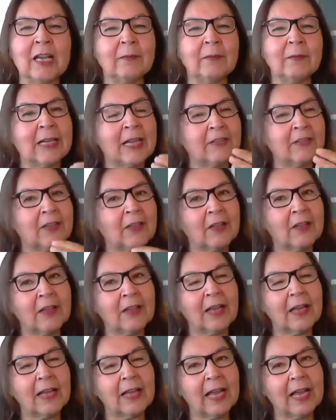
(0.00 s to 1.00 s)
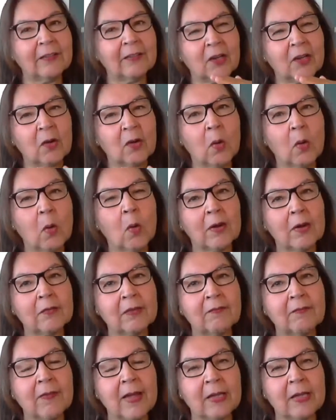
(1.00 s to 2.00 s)
But at the core, at
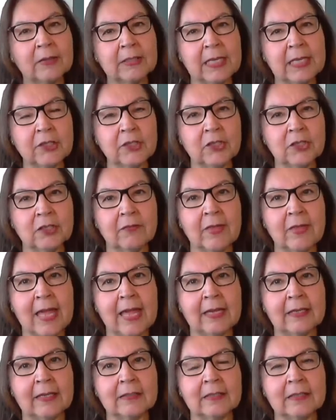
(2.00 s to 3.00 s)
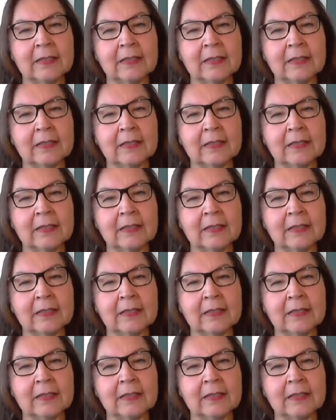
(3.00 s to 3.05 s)
the foundation of that,